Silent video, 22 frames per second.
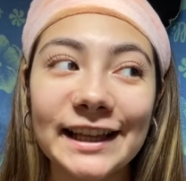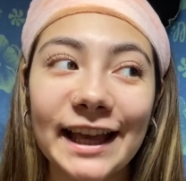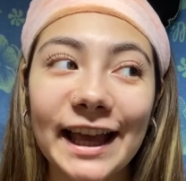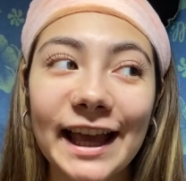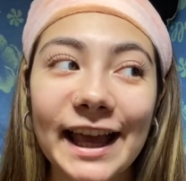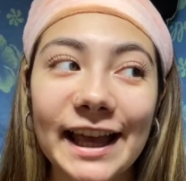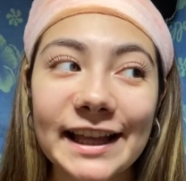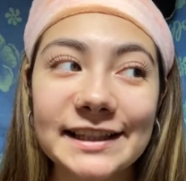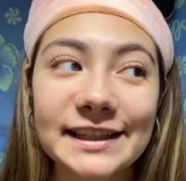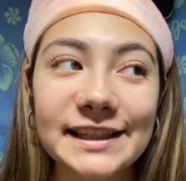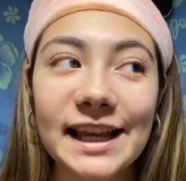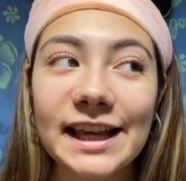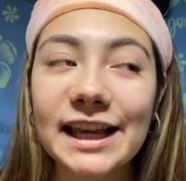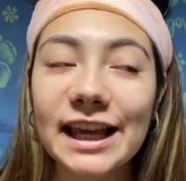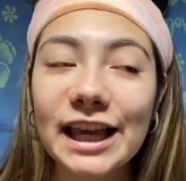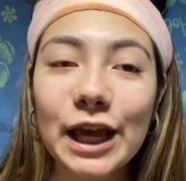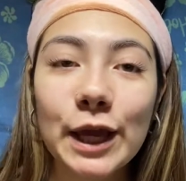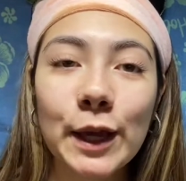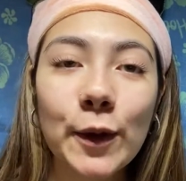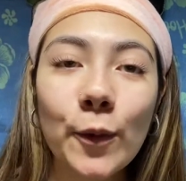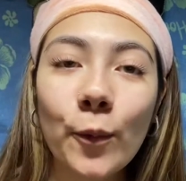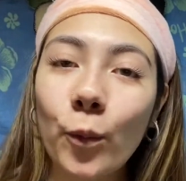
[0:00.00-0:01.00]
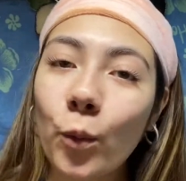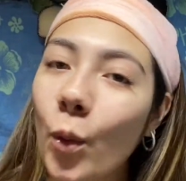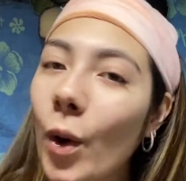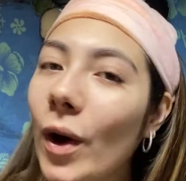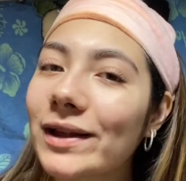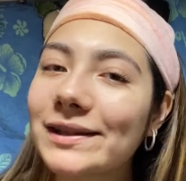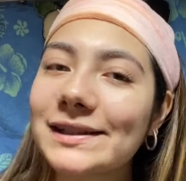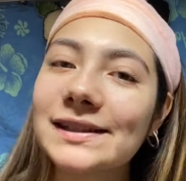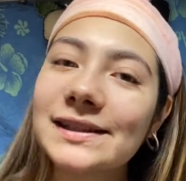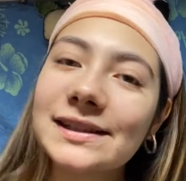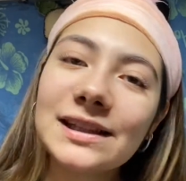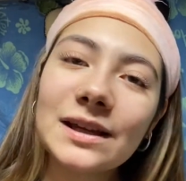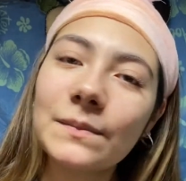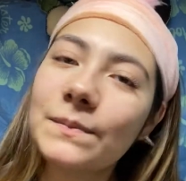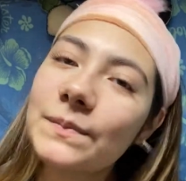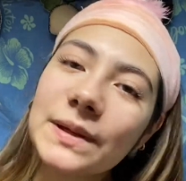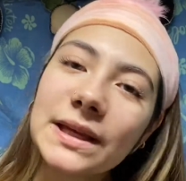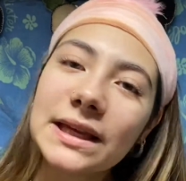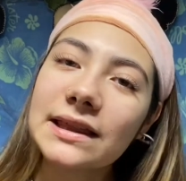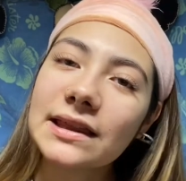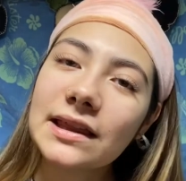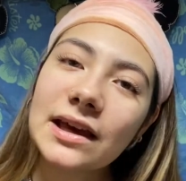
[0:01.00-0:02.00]
It's like it wants to
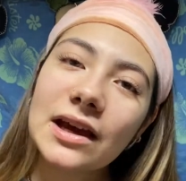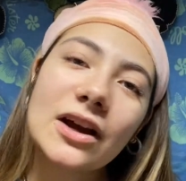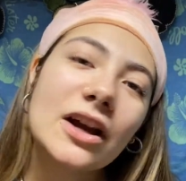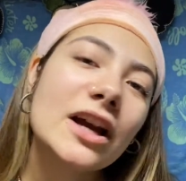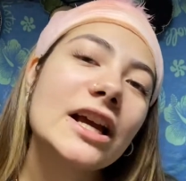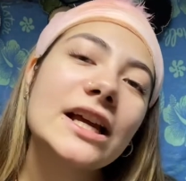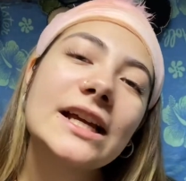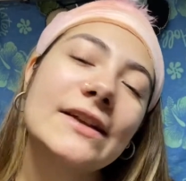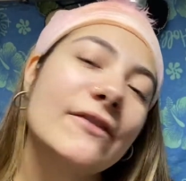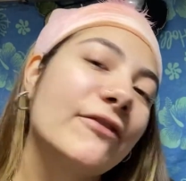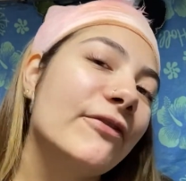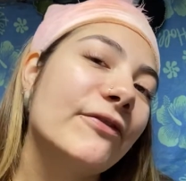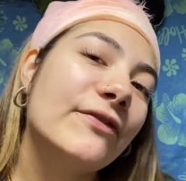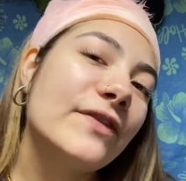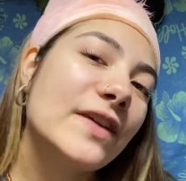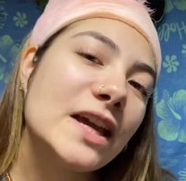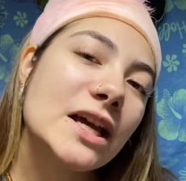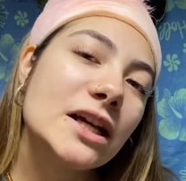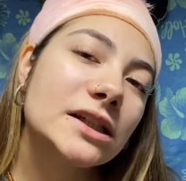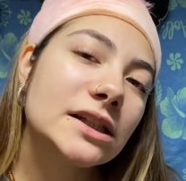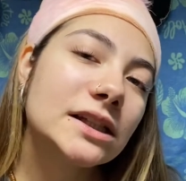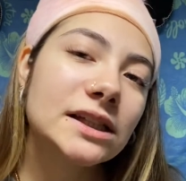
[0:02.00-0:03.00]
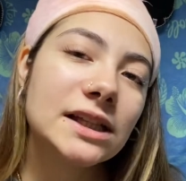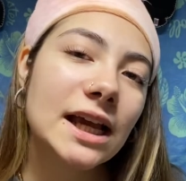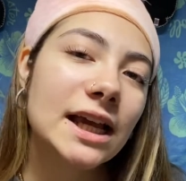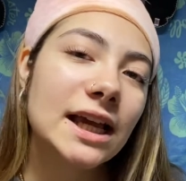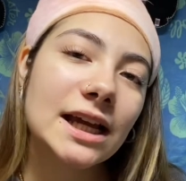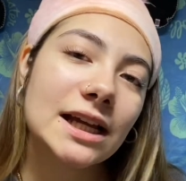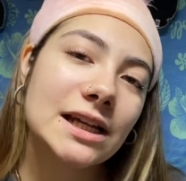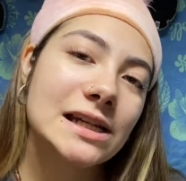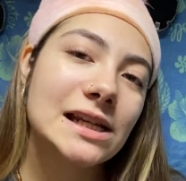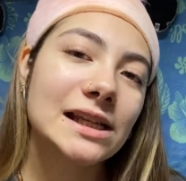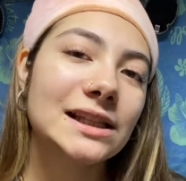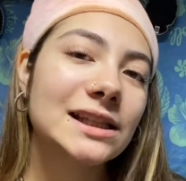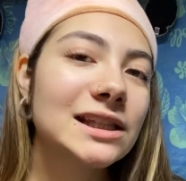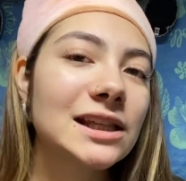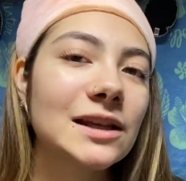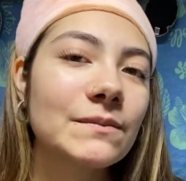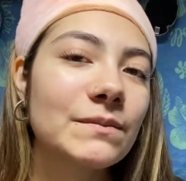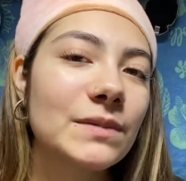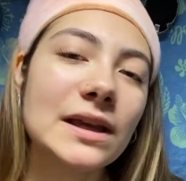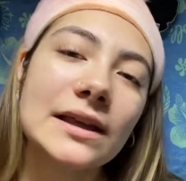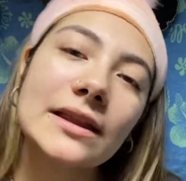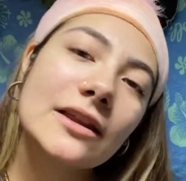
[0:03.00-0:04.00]
be there. It feels like it needs to
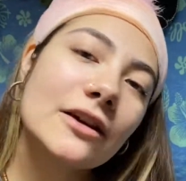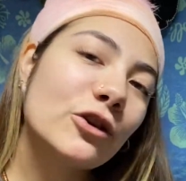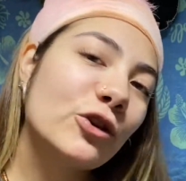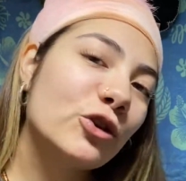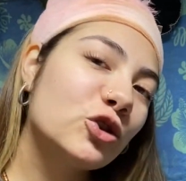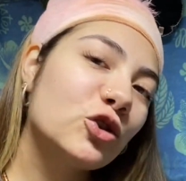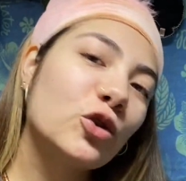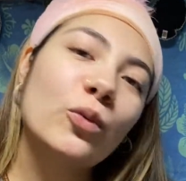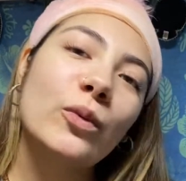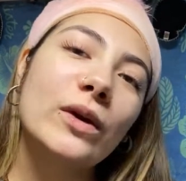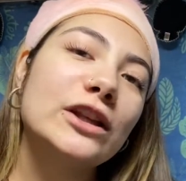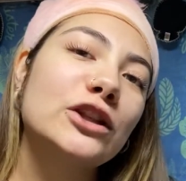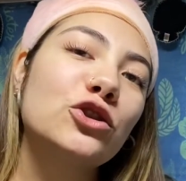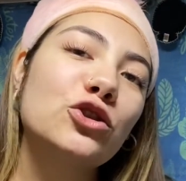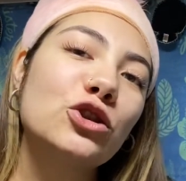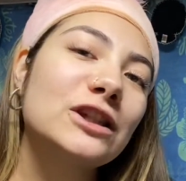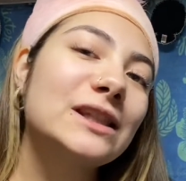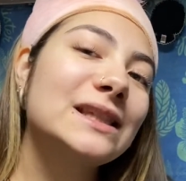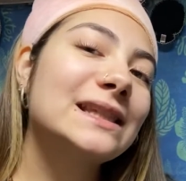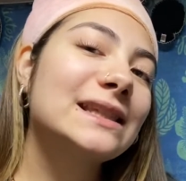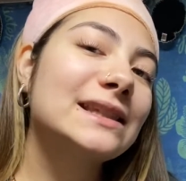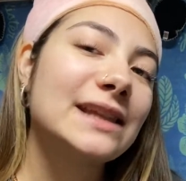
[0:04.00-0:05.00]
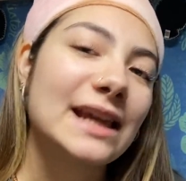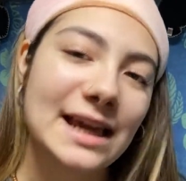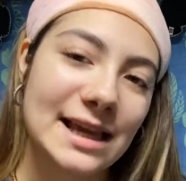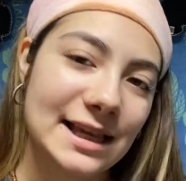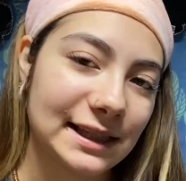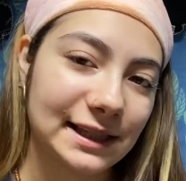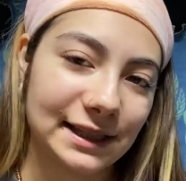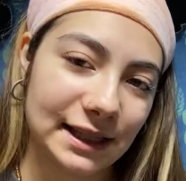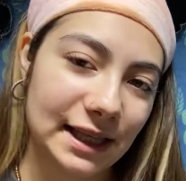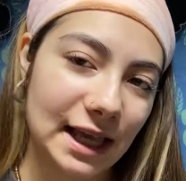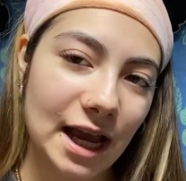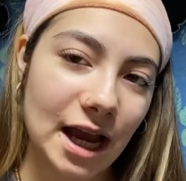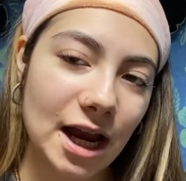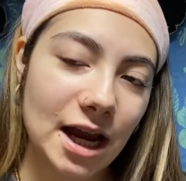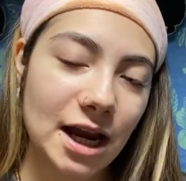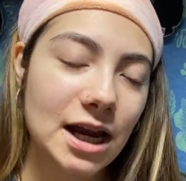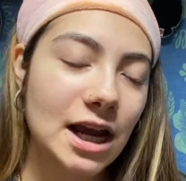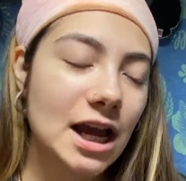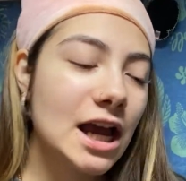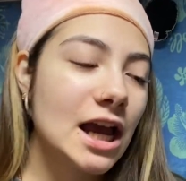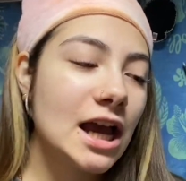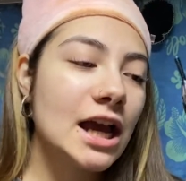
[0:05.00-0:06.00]
be there, so it just stays there.
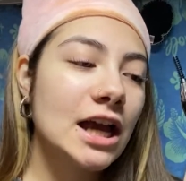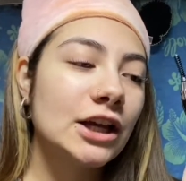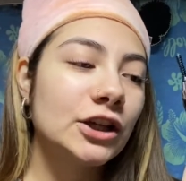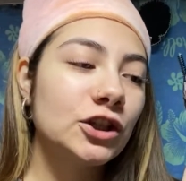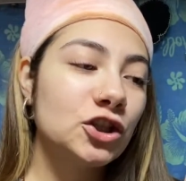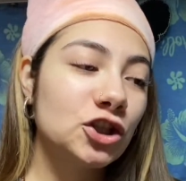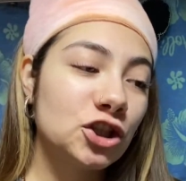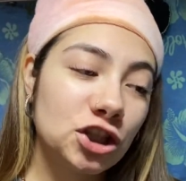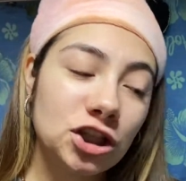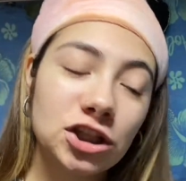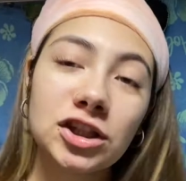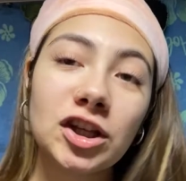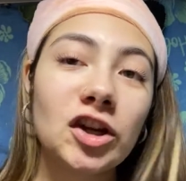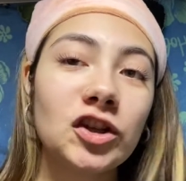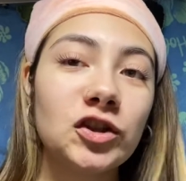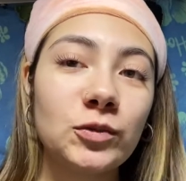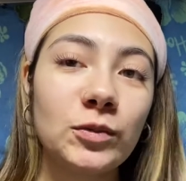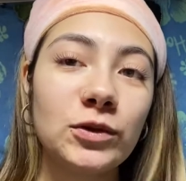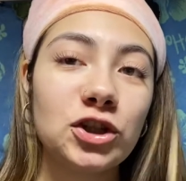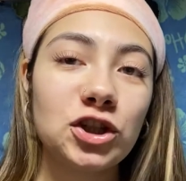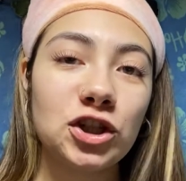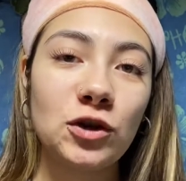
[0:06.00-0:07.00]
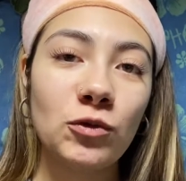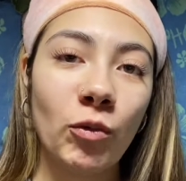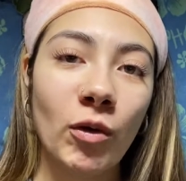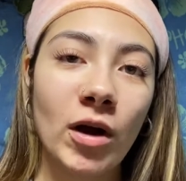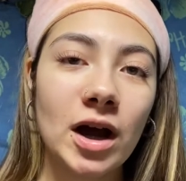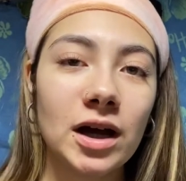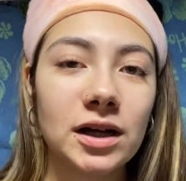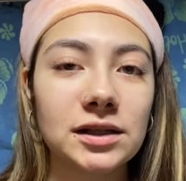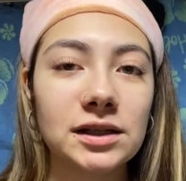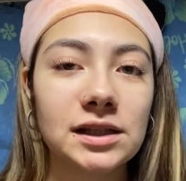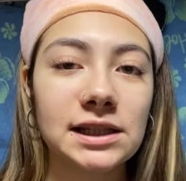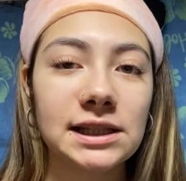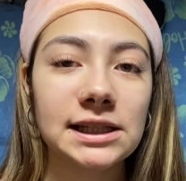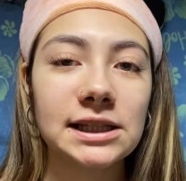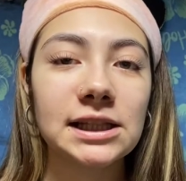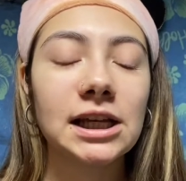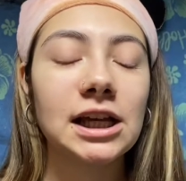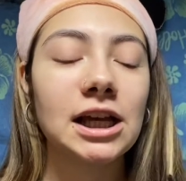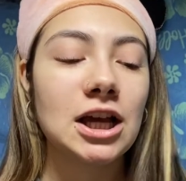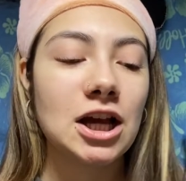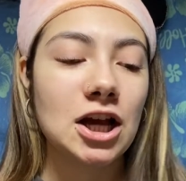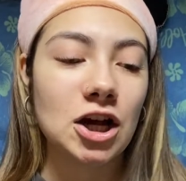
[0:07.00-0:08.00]
She does what she wants.
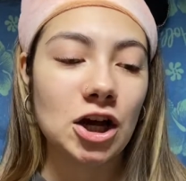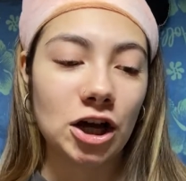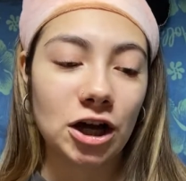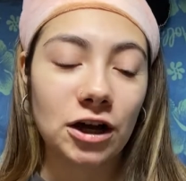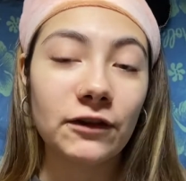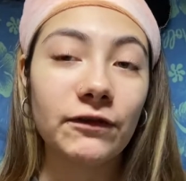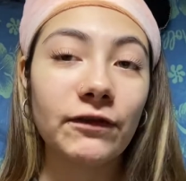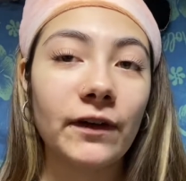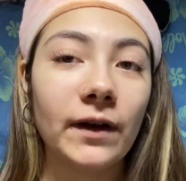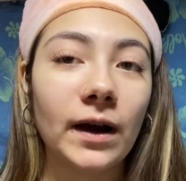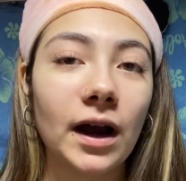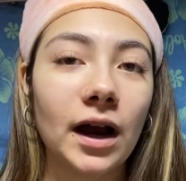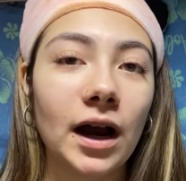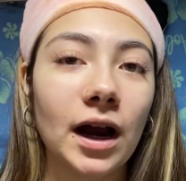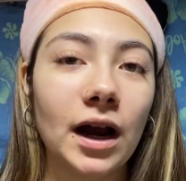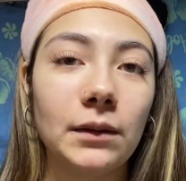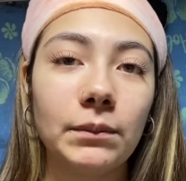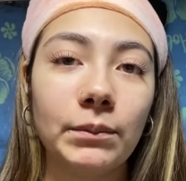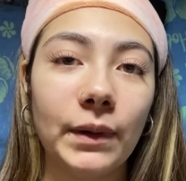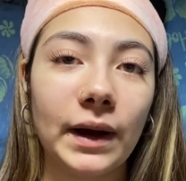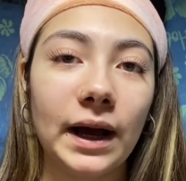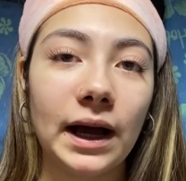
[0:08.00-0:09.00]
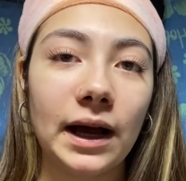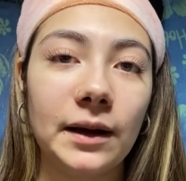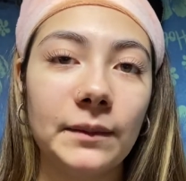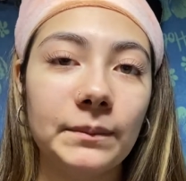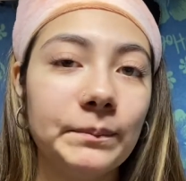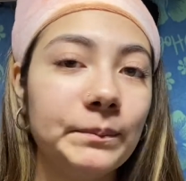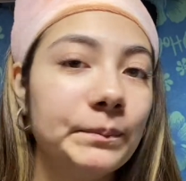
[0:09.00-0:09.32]
Good for her, but